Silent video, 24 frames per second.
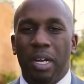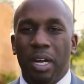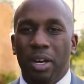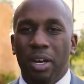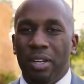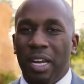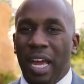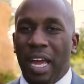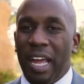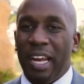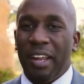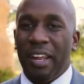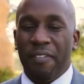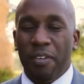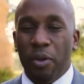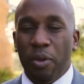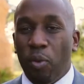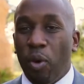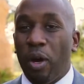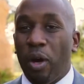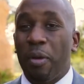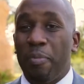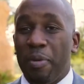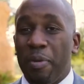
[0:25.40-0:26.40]
ago that if you
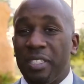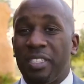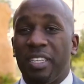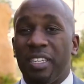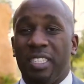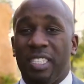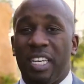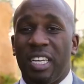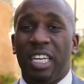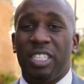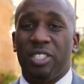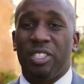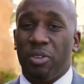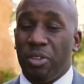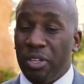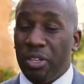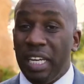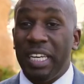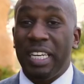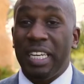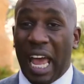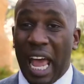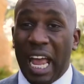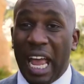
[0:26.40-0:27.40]
want to be successful, you
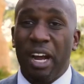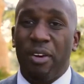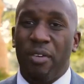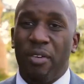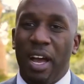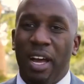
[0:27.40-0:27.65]
need to hang